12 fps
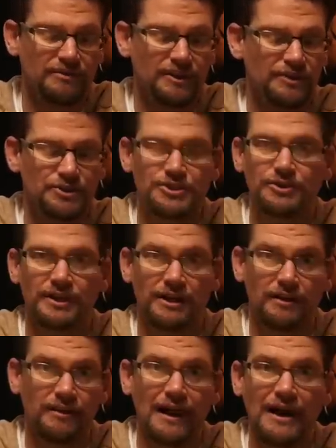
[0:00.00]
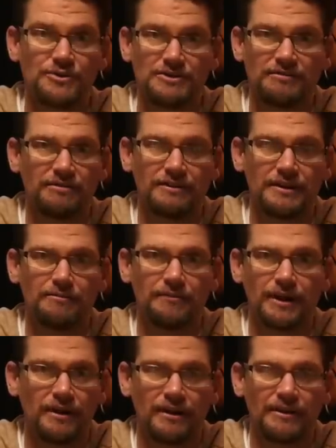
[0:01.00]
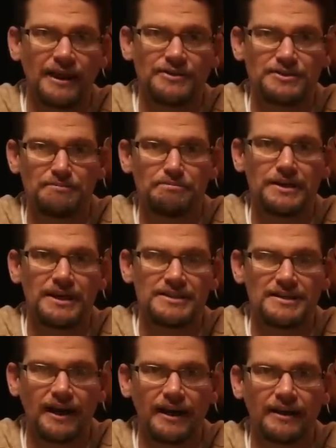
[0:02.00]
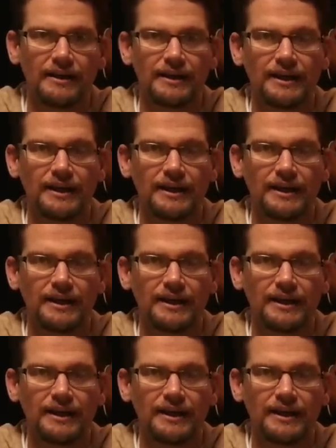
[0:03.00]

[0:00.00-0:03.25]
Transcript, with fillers: you know, shooting at a thousand feet, a thousand P S I,